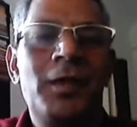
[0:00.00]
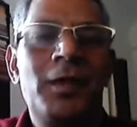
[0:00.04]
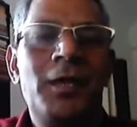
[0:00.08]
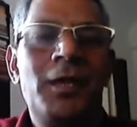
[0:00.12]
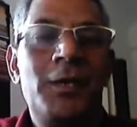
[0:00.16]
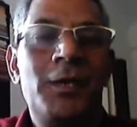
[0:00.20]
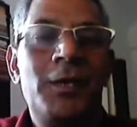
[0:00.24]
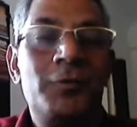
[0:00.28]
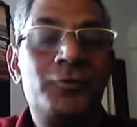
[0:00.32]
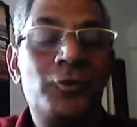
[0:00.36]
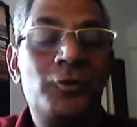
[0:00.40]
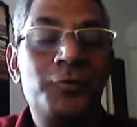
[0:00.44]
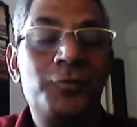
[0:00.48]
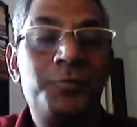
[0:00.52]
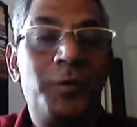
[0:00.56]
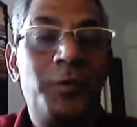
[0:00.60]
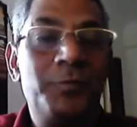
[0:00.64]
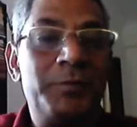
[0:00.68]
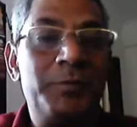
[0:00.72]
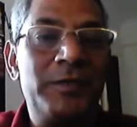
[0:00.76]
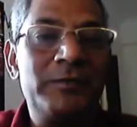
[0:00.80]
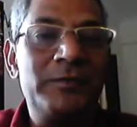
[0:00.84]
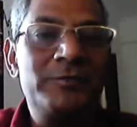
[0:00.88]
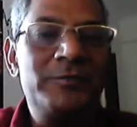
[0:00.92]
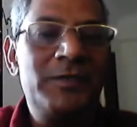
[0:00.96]
Now those
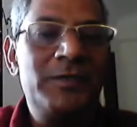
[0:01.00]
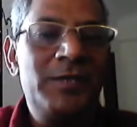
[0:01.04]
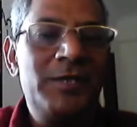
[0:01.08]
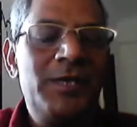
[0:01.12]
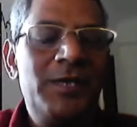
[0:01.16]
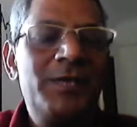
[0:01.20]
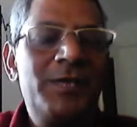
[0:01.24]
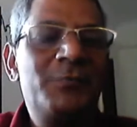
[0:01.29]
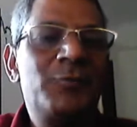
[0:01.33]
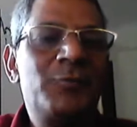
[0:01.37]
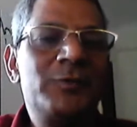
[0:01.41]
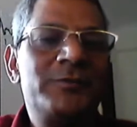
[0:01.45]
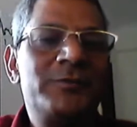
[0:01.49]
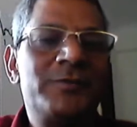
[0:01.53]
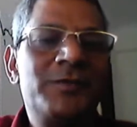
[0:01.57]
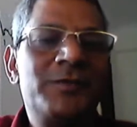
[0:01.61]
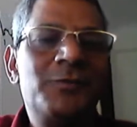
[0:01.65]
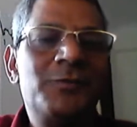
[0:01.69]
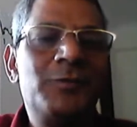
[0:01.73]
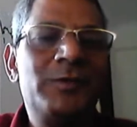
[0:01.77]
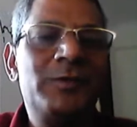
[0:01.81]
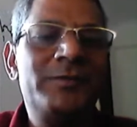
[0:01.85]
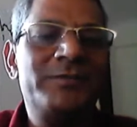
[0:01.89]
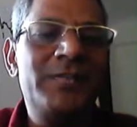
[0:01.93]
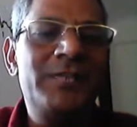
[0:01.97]
pumpkins, if we see,
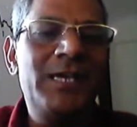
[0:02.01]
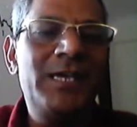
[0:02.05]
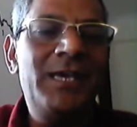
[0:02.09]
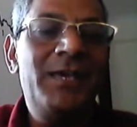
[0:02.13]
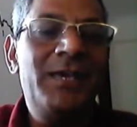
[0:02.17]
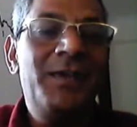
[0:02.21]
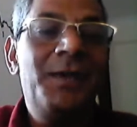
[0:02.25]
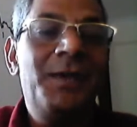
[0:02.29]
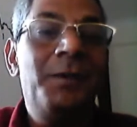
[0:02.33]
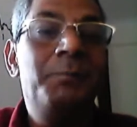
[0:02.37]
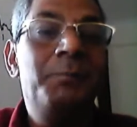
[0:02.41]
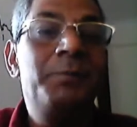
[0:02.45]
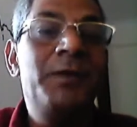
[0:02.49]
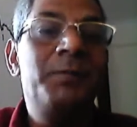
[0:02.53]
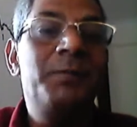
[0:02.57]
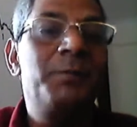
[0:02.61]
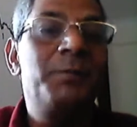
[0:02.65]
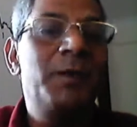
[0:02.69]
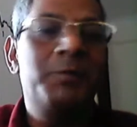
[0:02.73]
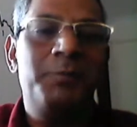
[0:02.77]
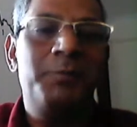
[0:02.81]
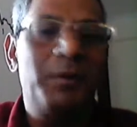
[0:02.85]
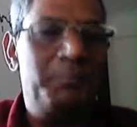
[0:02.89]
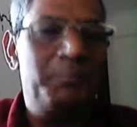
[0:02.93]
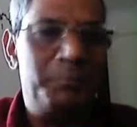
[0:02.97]
we'll say big,
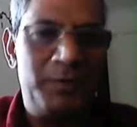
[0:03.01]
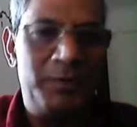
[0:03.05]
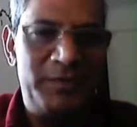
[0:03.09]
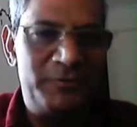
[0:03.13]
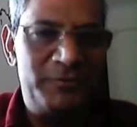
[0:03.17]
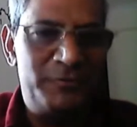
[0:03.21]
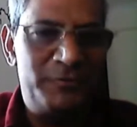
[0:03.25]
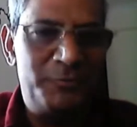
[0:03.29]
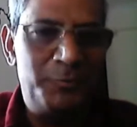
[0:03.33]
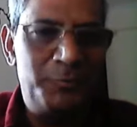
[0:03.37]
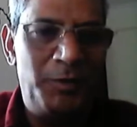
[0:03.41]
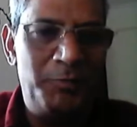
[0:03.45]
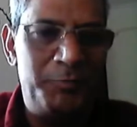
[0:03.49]
big pumpkins.